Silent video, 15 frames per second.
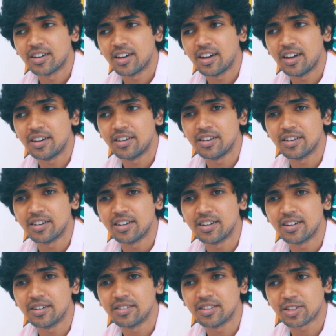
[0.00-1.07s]
And
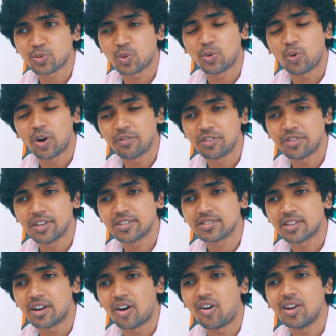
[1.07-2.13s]
that's what one of the things
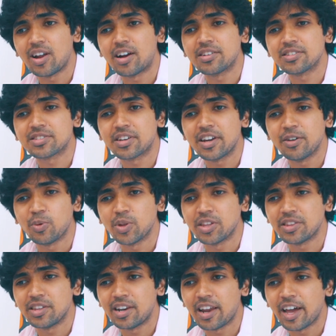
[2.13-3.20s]
that all artists crave, whether
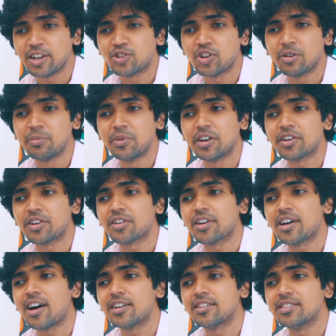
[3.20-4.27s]
they like to admit it or
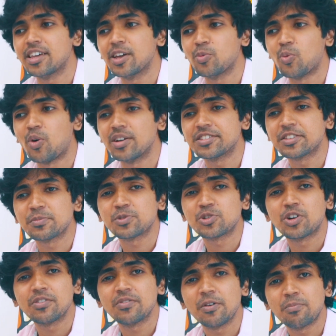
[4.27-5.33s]
not. They want some
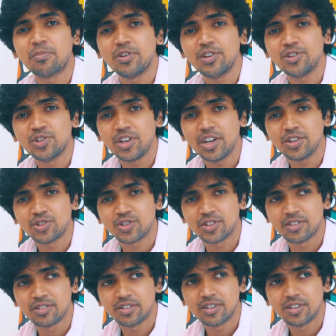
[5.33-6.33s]
sort of appreciation.